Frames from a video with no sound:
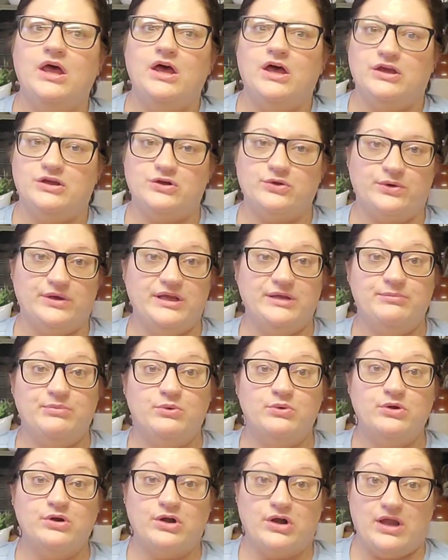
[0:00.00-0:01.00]

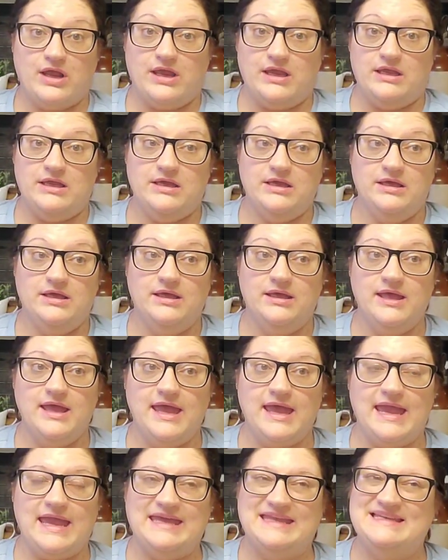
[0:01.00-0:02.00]
Agreeable Gray,
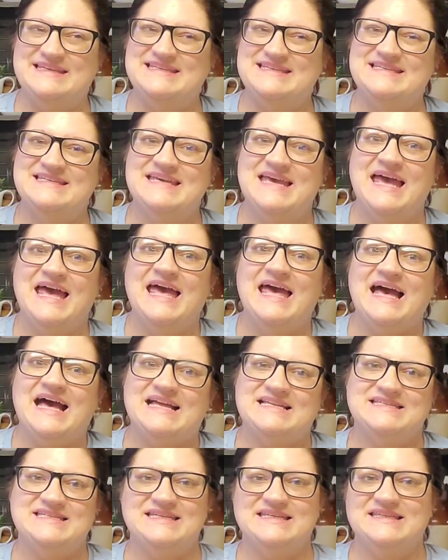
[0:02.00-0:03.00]
and I
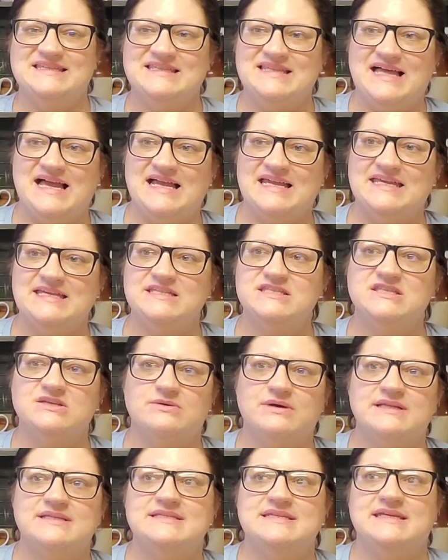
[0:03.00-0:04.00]
didn't like it, so
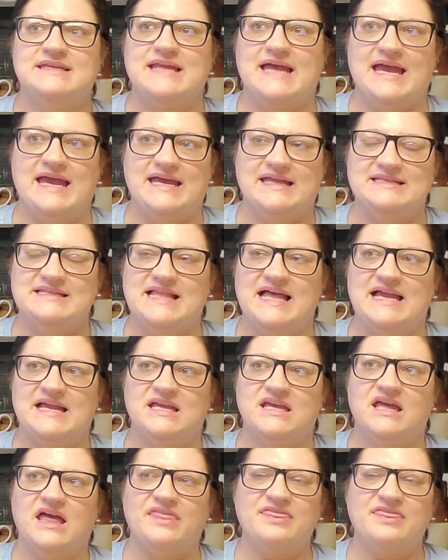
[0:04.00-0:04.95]
I did add, like, I